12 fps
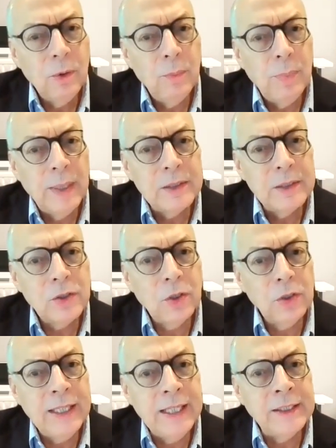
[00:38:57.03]
But
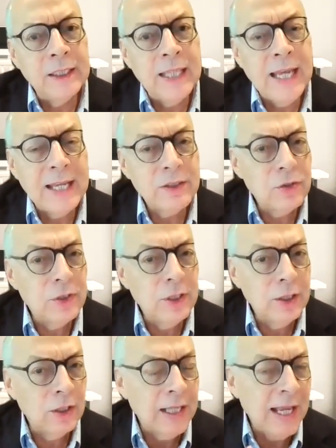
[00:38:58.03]
certainly in the last
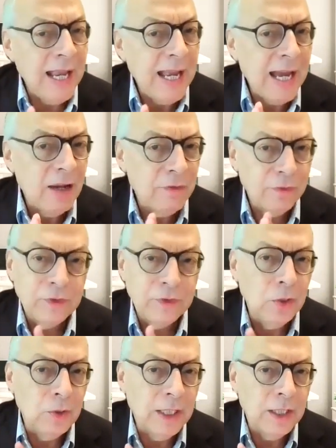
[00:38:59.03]
year and a half,
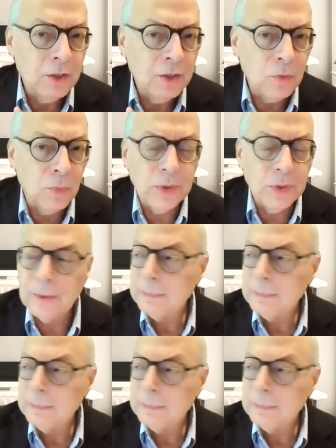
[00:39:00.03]
2 years with